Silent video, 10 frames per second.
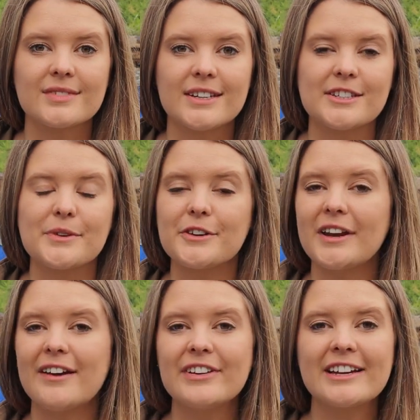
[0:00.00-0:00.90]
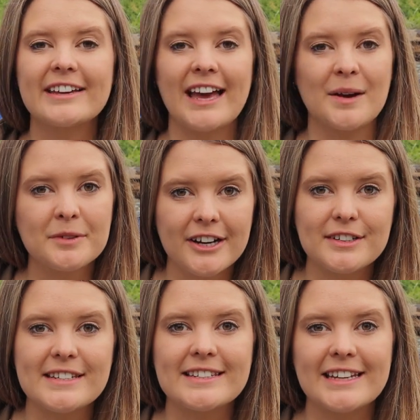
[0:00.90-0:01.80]
So without having a campground
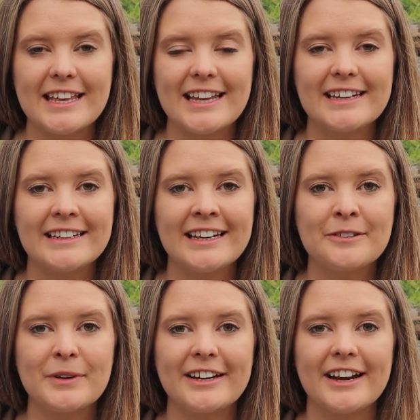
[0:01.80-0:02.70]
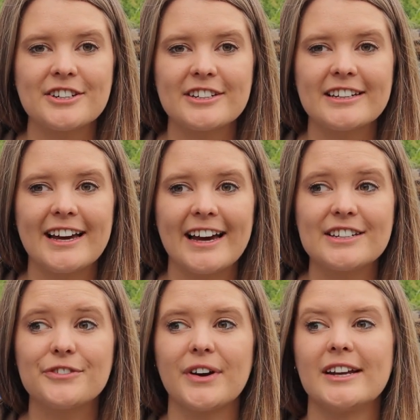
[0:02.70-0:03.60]
to stay that night, we had actually had
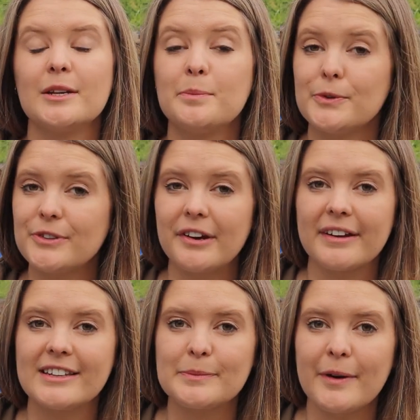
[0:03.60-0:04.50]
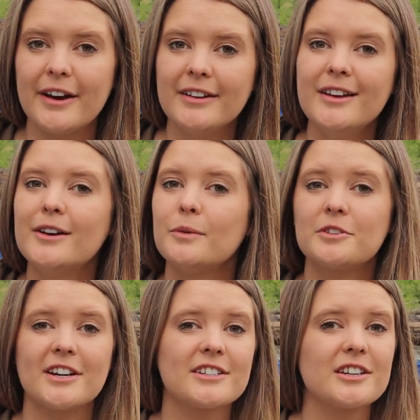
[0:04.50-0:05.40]
to find a boondocking spot,
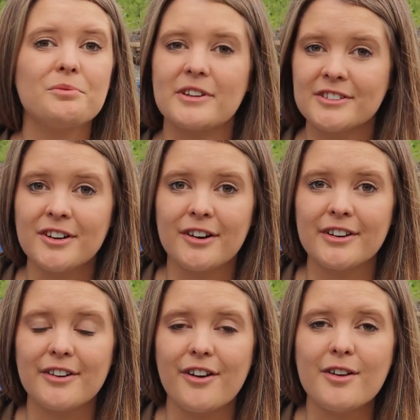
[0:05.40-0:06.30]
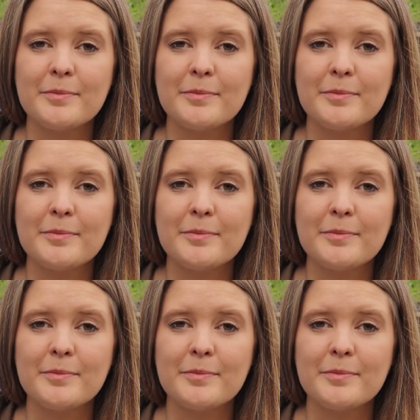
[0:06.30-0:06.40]
which actually wasn't hard at all